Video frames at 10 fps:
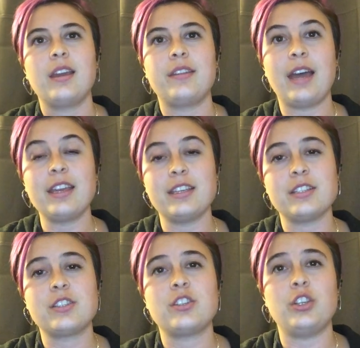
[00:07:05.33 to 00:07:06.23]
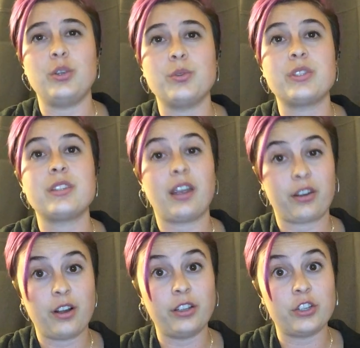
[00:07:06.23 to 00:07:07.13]
That is to use
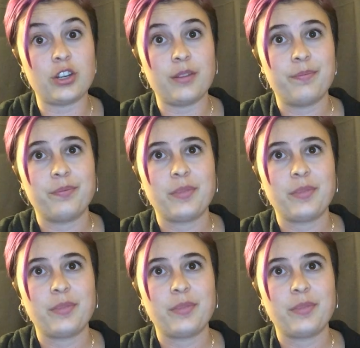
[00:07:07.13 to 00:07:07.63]
technology.